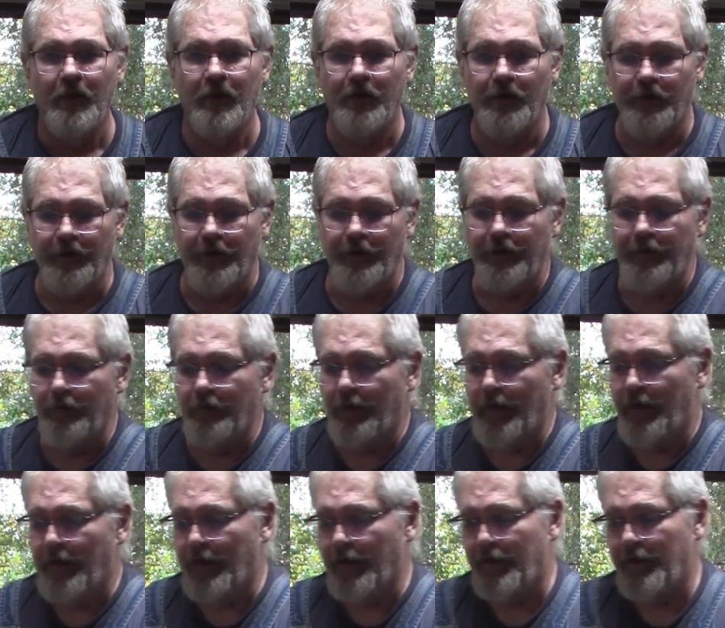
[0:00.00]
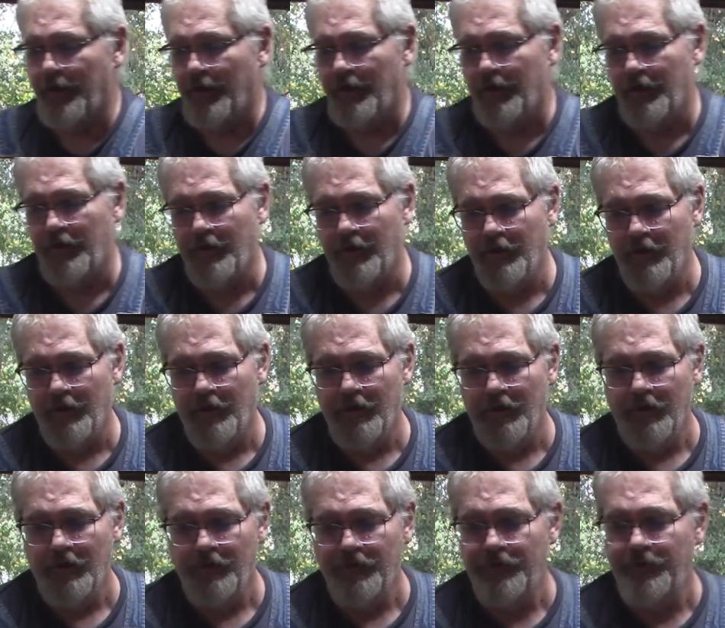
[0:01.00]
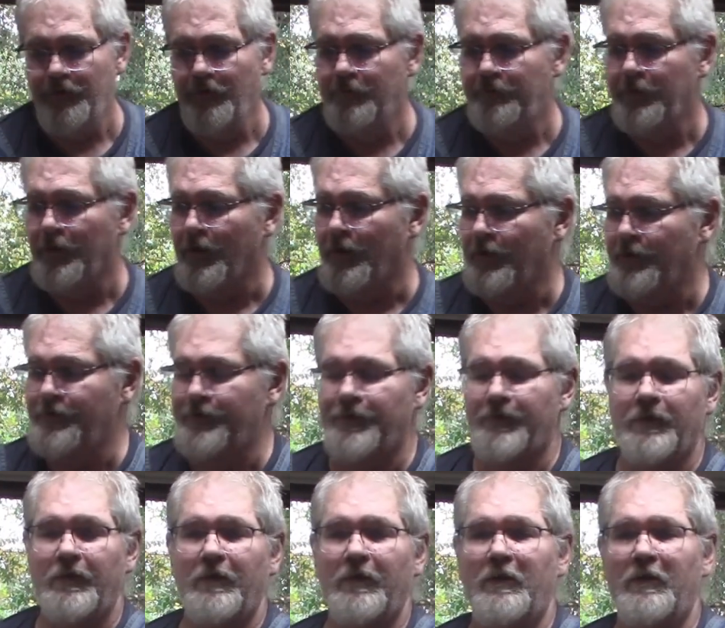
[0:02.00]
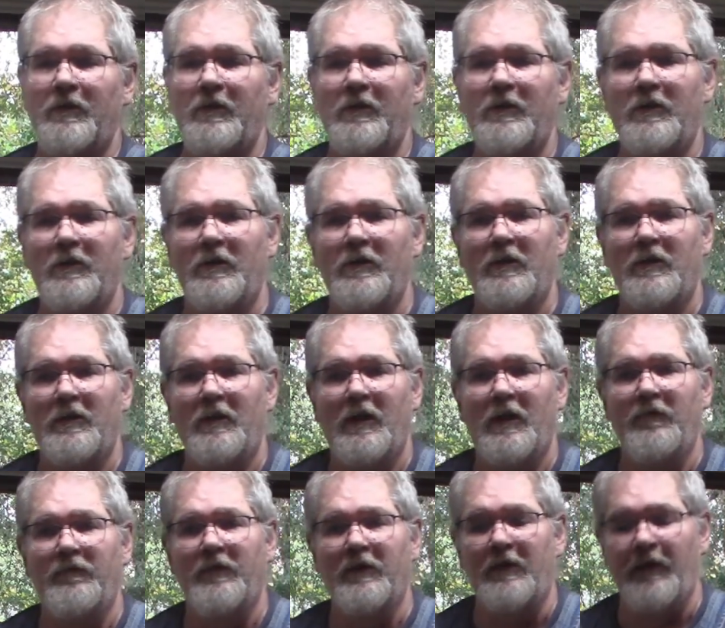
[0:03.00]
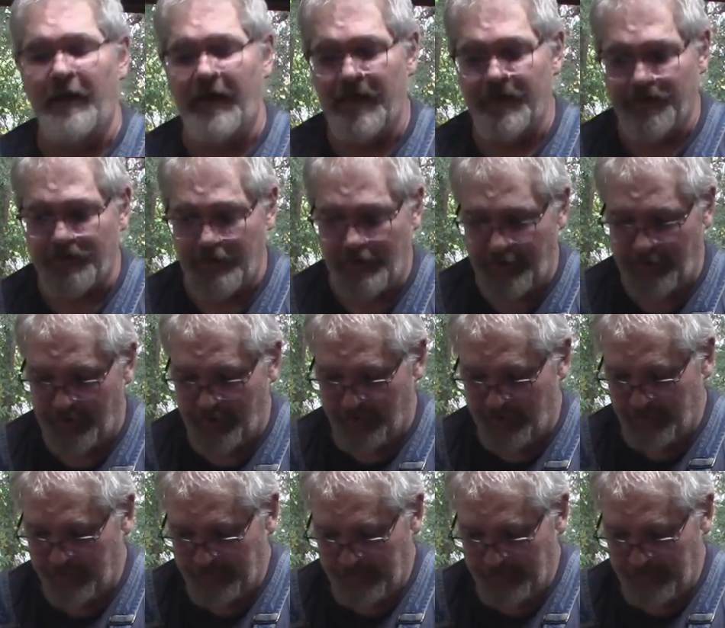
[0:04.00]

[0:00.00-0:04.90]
Then you add 2 parts of the glass cleaner.